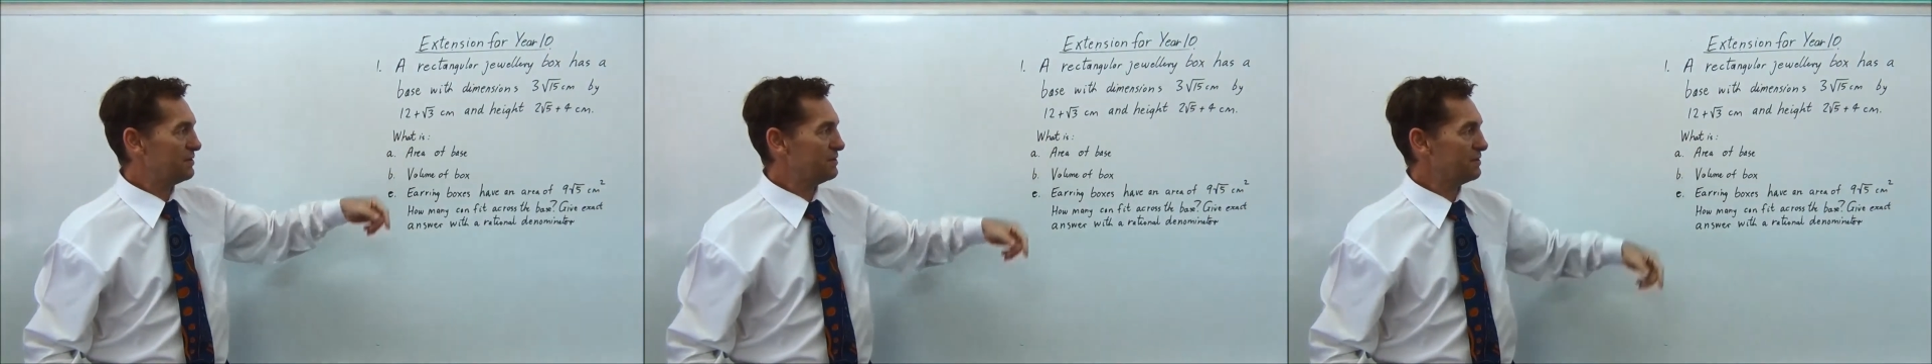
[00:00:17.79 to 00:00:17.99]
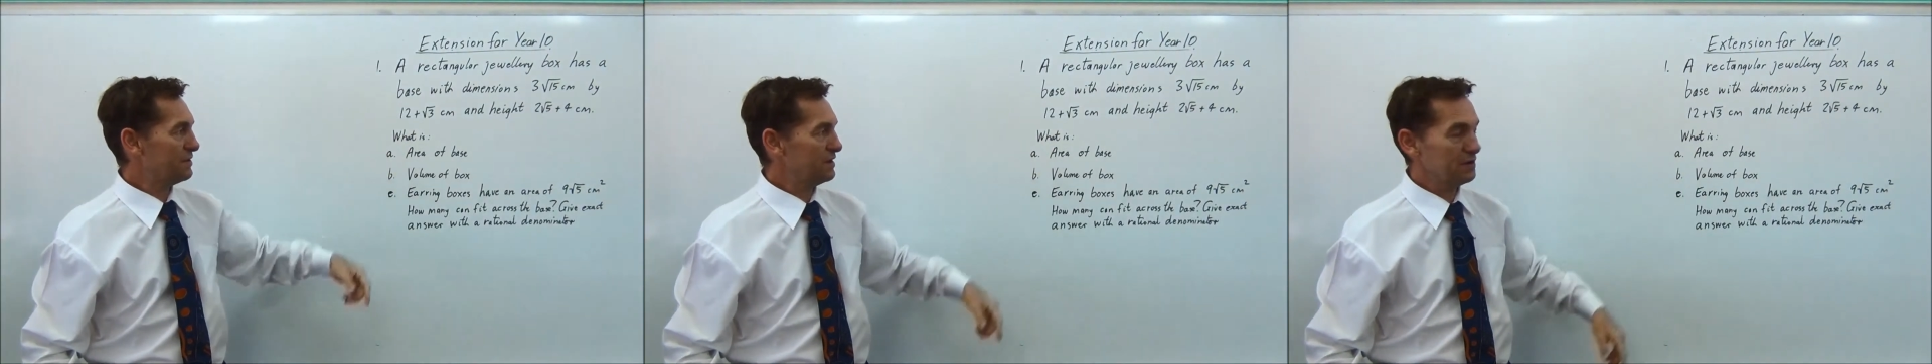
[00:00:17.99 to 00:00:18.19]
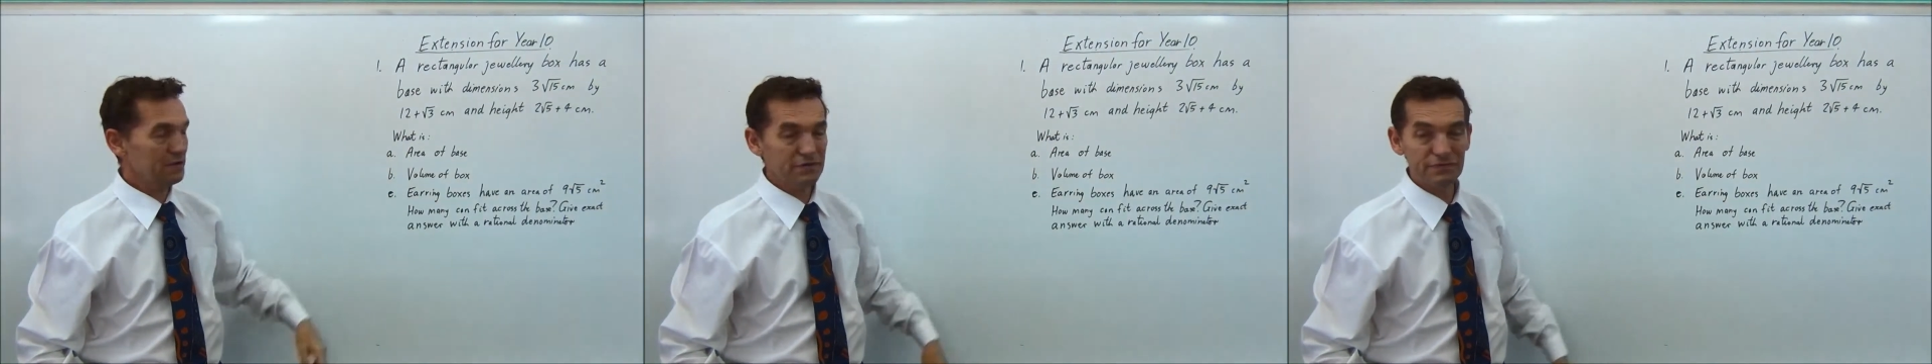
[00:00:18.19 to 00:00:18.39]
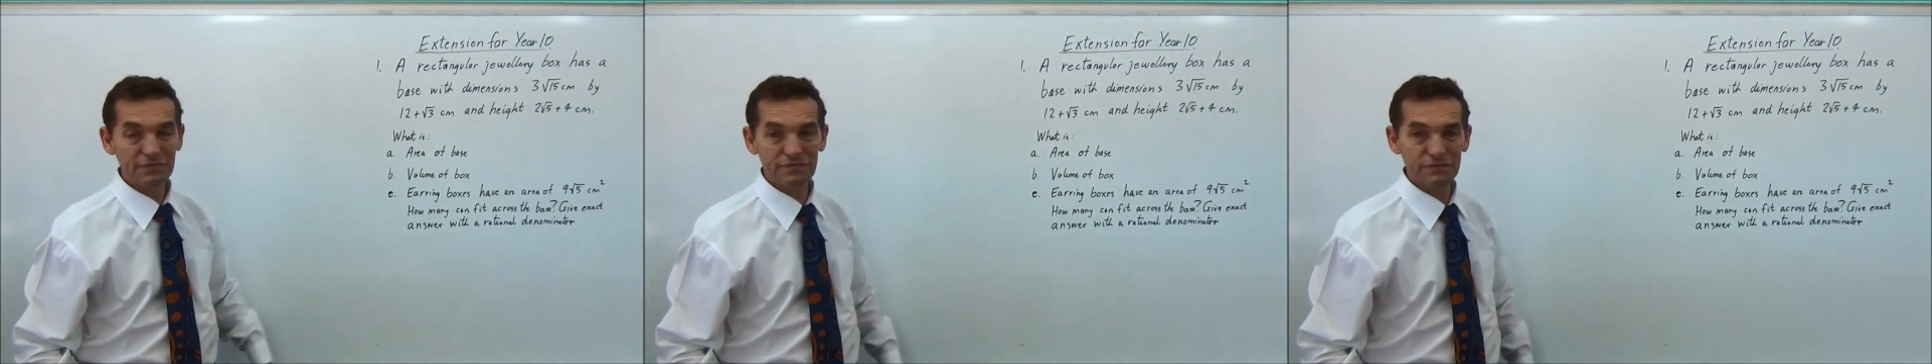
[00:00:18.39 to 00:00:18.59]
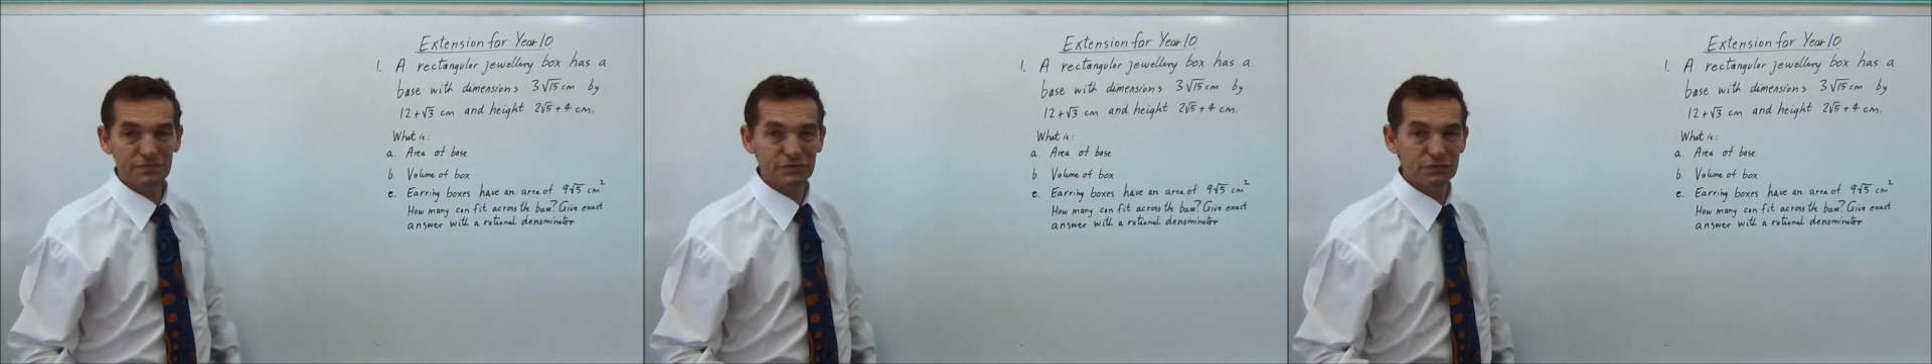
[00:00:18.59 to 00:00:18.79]
height
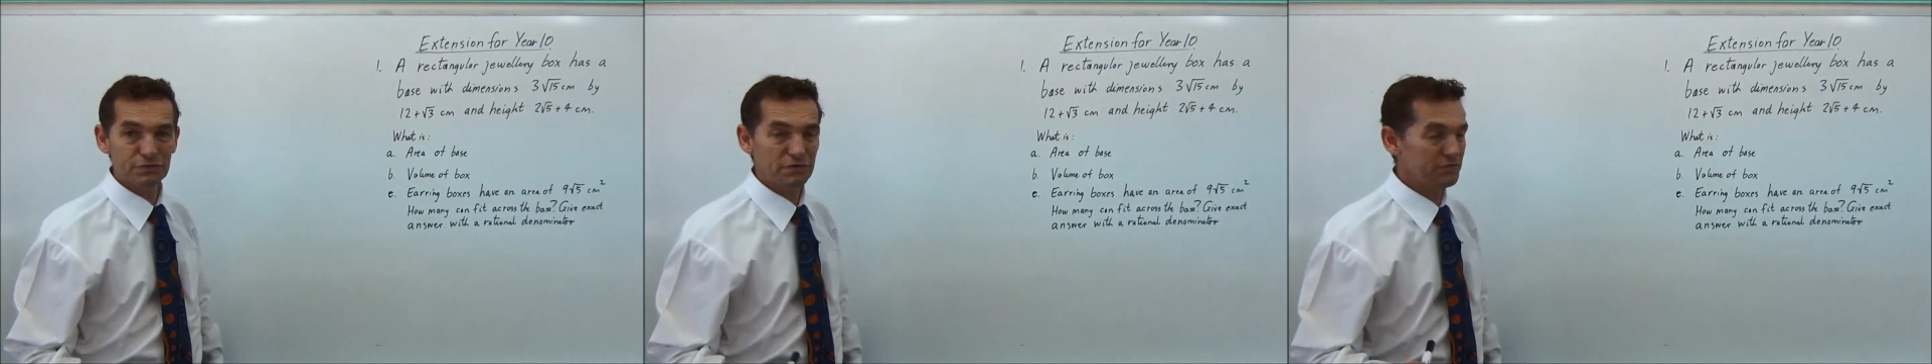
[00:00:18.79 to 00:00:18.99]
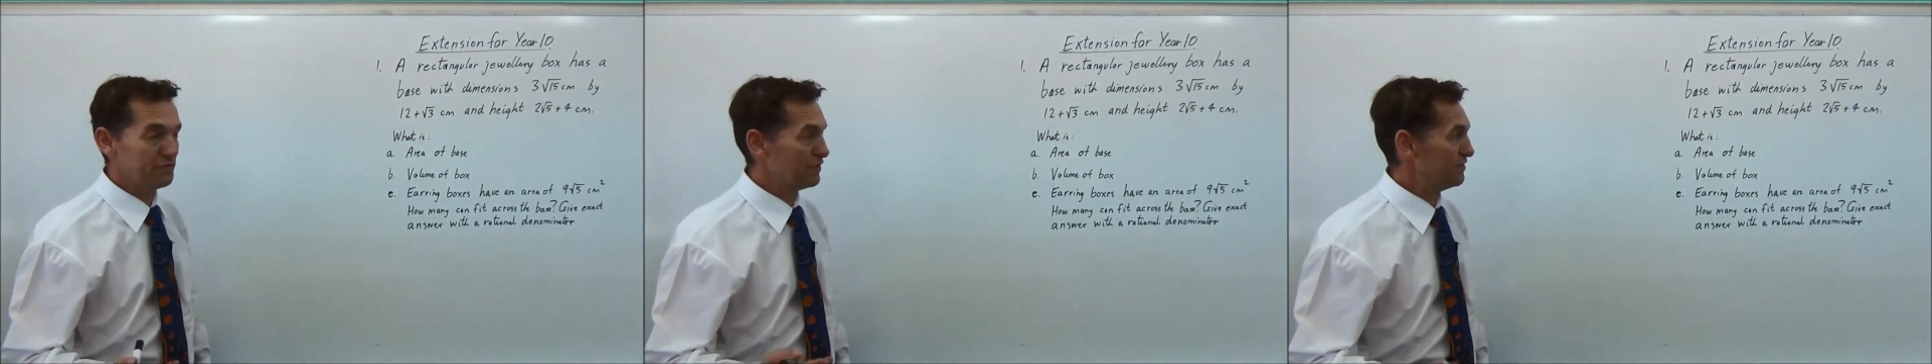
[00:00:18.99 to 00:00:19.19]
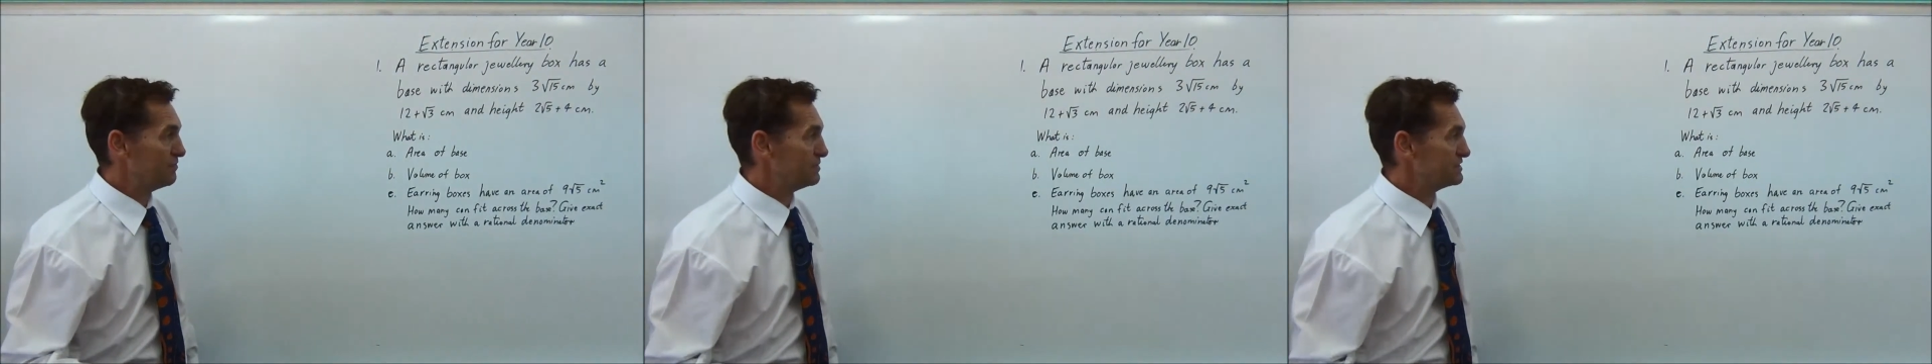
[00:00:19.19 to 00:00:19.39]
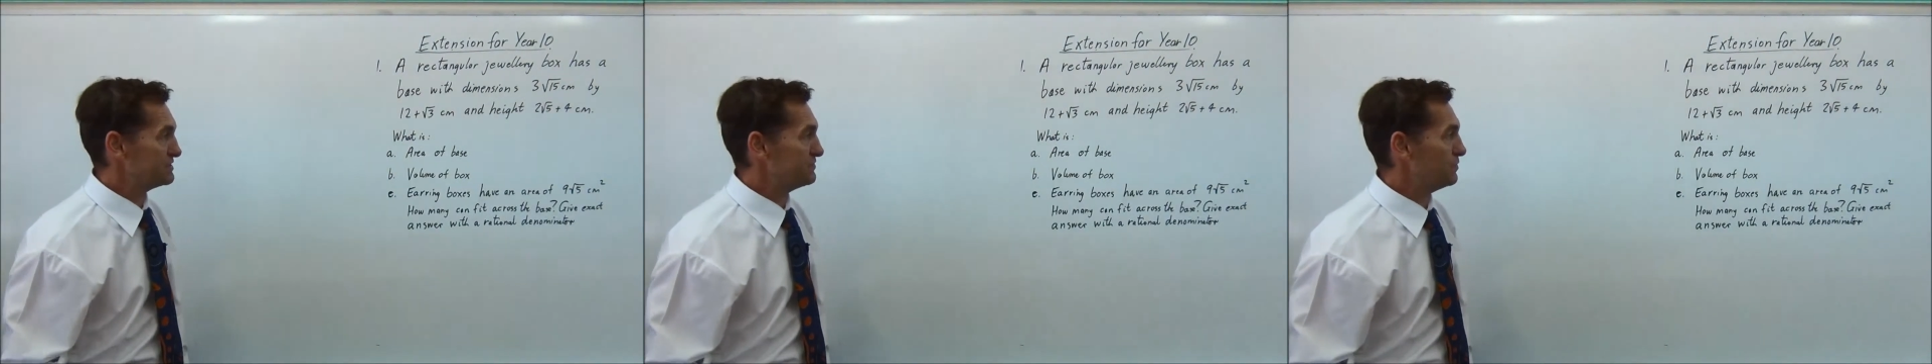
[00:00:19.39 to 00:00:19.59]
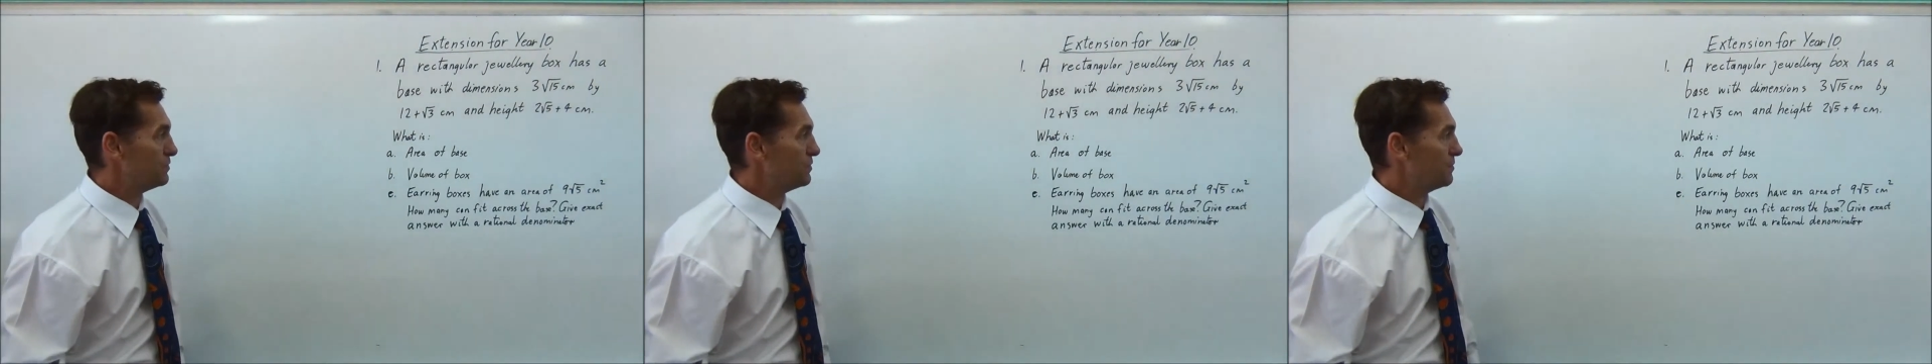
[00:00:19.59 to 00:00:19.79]
of 2 root 5 plus
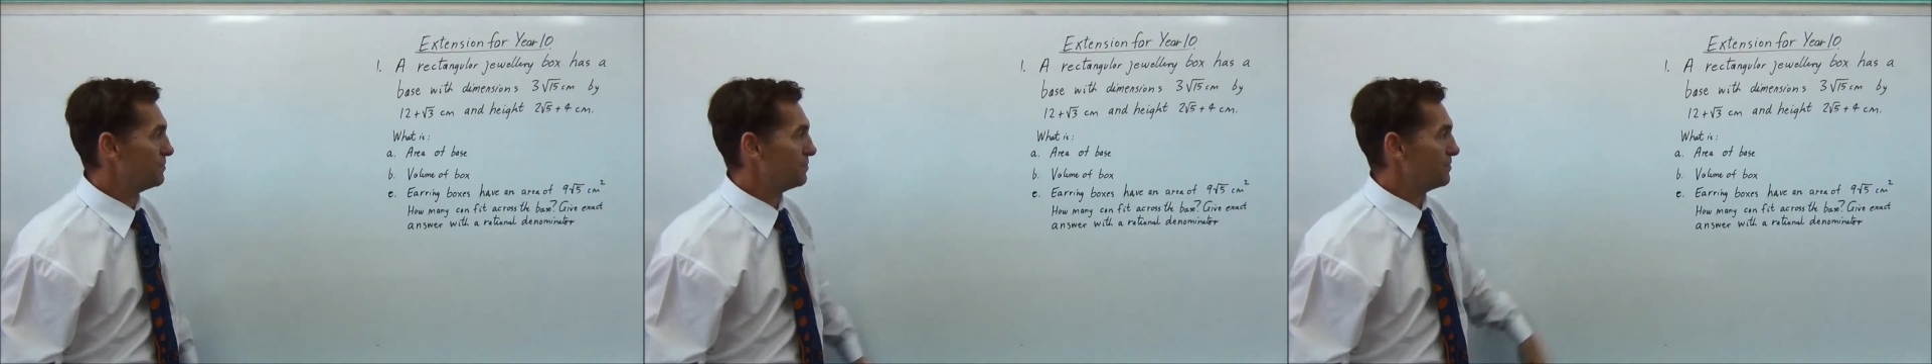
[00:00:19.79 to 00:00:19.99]
4.